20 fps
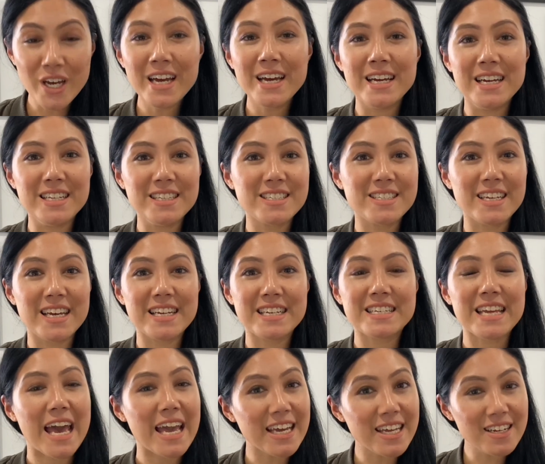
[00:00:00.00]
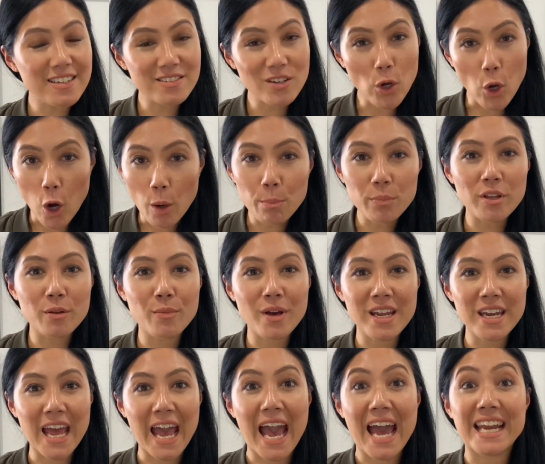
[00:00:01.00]
Instead, take it as a
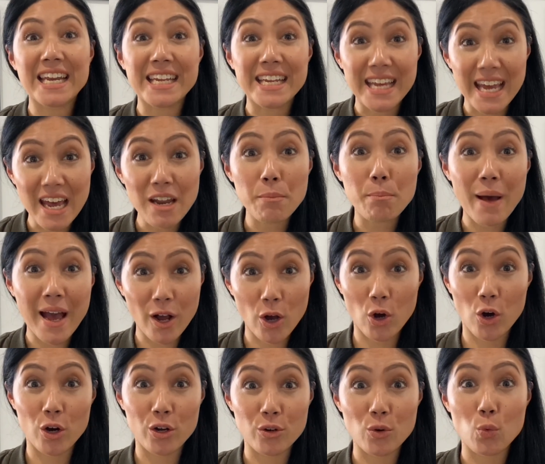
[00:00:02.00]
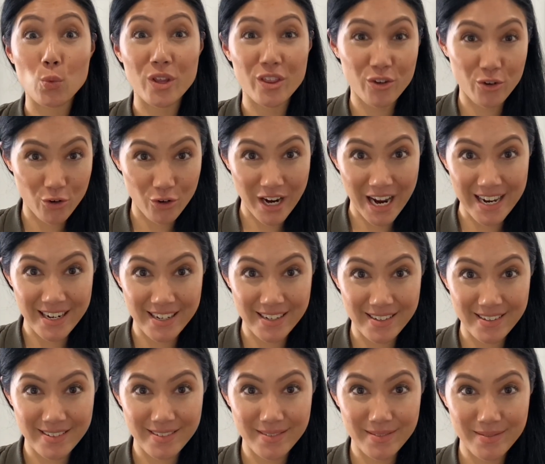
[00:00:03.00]
compliment and get back on with
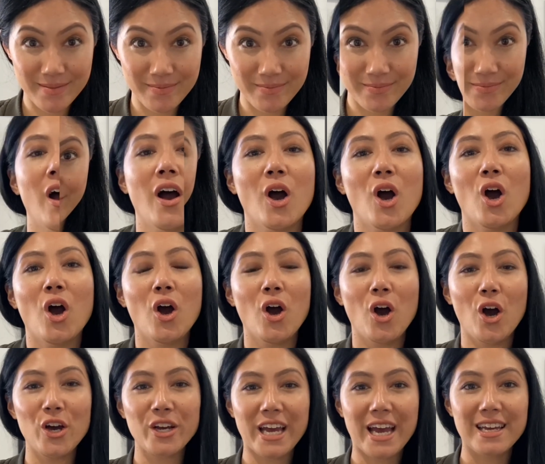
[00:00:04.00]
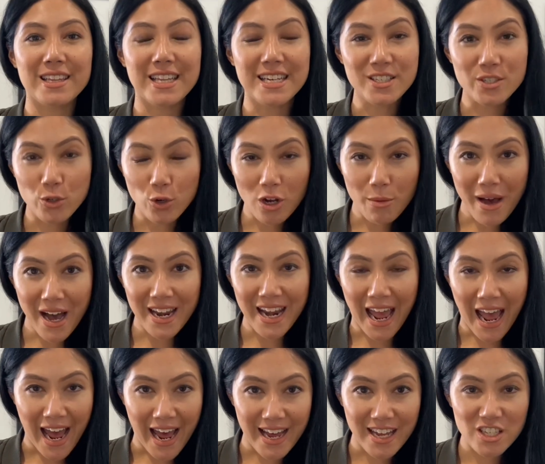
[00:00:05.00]
creating. Okay, let's talk about
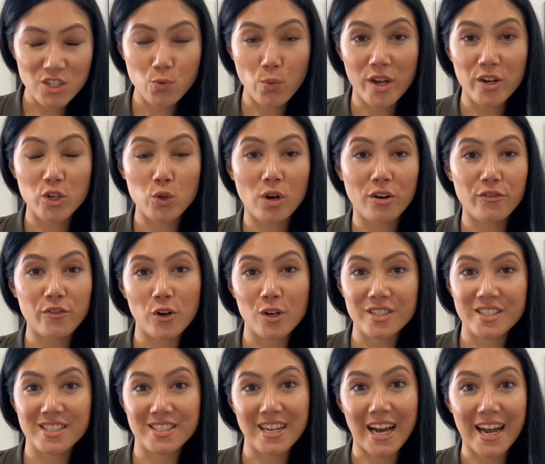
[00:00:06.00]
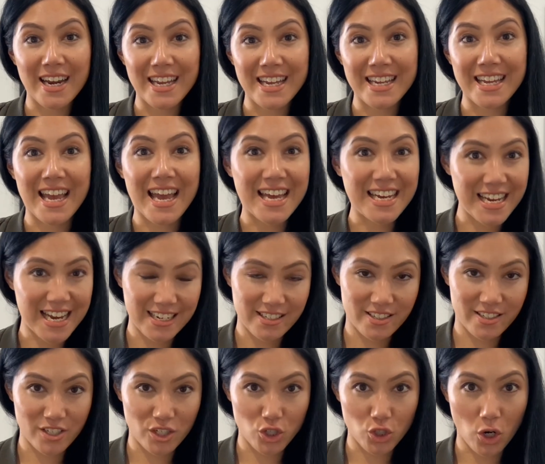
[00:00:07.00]
ads when you are first starting an
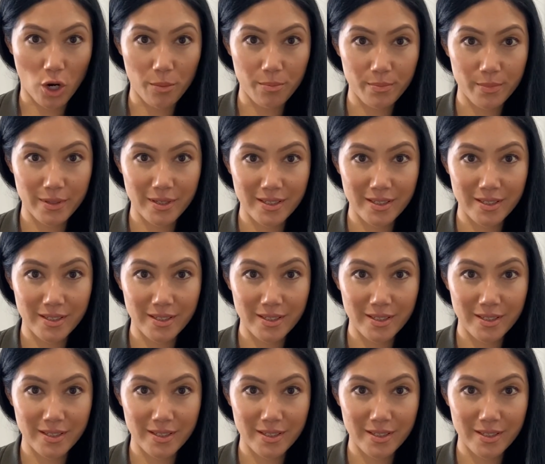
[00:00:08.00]
Etsy shop.